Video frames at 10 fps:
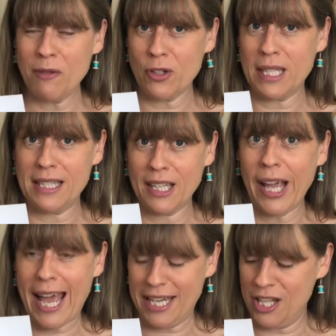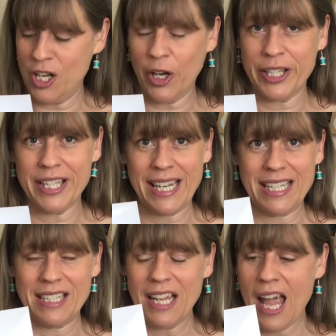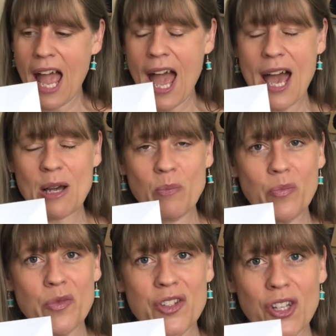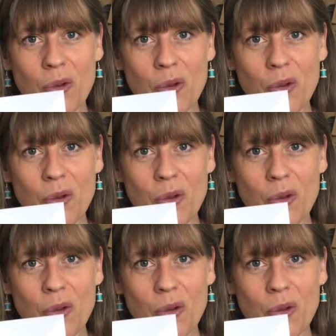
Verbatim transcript: me of dresses I had in the 90s. Um, so